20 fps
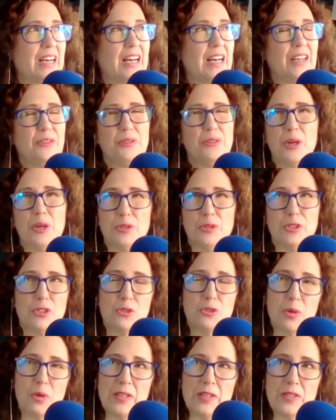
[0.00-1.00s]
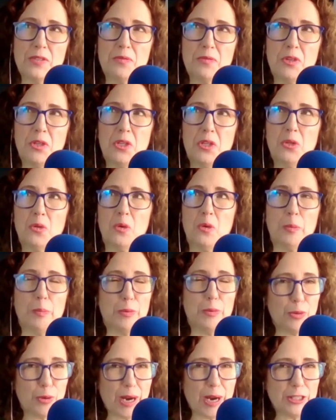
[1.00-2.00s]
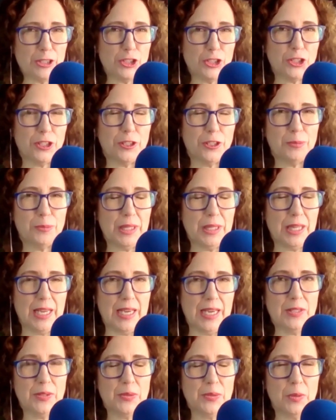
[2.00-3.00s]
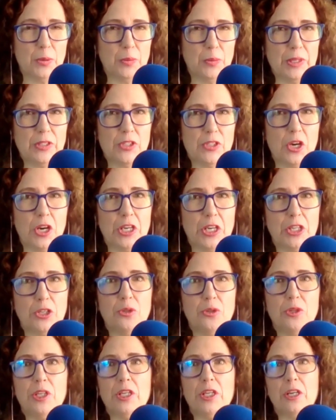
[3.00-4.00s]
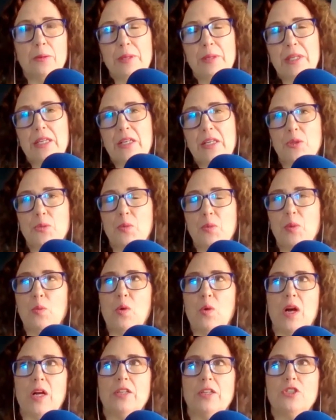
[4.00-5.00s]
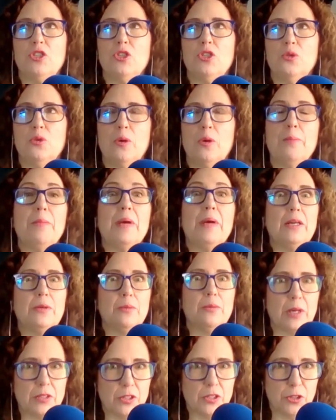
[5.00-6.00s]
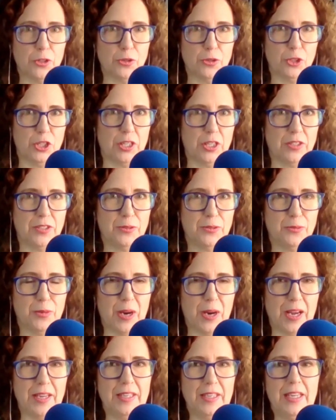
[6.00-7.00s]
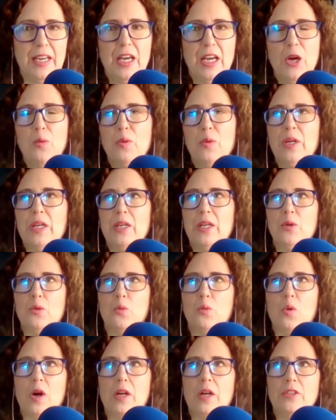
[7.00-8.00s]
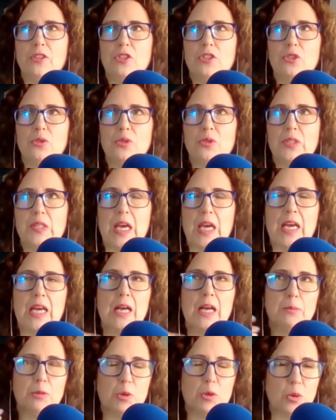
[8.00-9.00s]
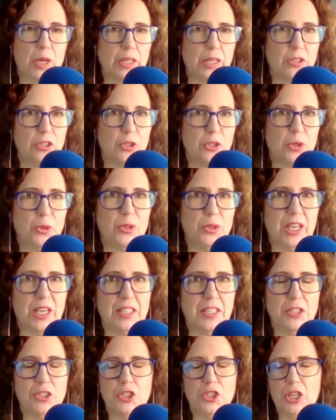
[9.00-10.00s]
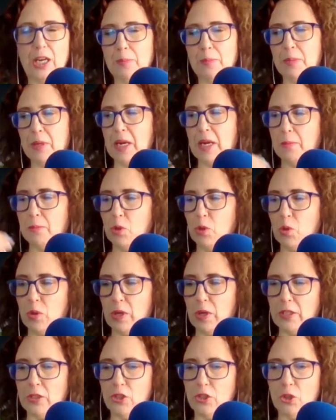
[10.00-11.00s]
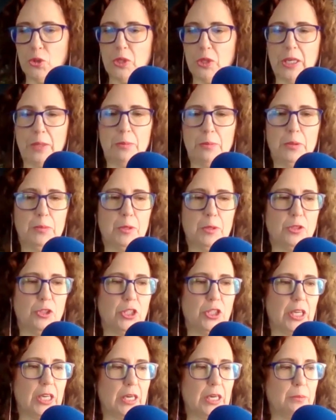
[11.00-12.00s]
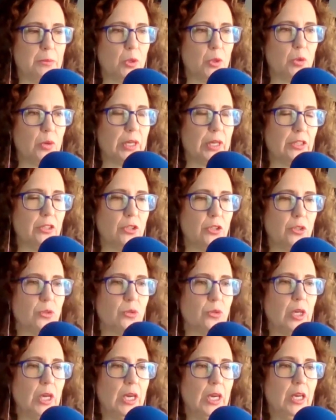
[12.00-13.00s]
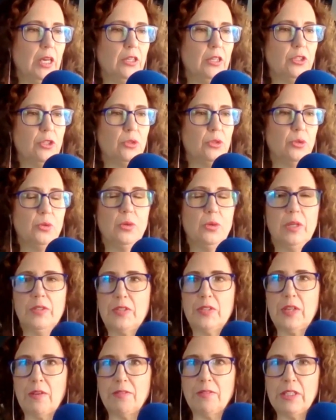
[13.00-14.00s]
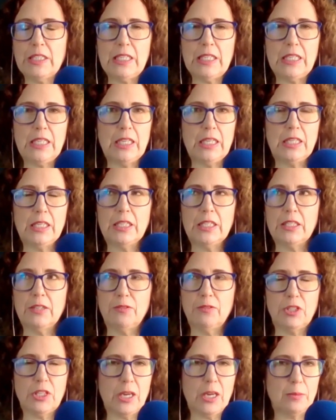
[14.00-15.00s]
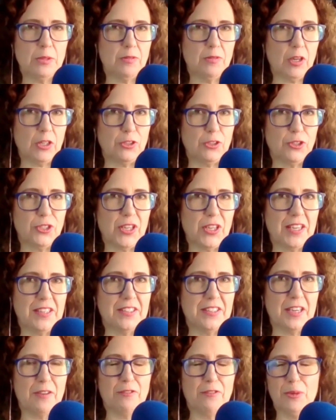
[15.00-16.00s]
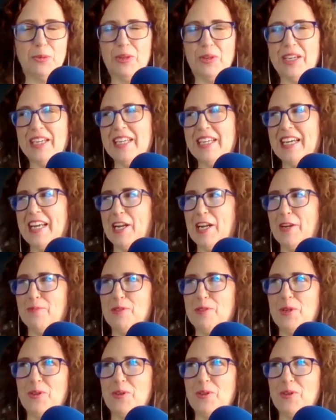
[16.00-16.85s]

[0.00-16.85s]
I don't know, stressful or pressured place when we start a new year because we want to make resolutions, right? We want to say, I'm going to get in shape and I'm going to get a promotion and I'm going to do 17 different types of exercise every week and I'm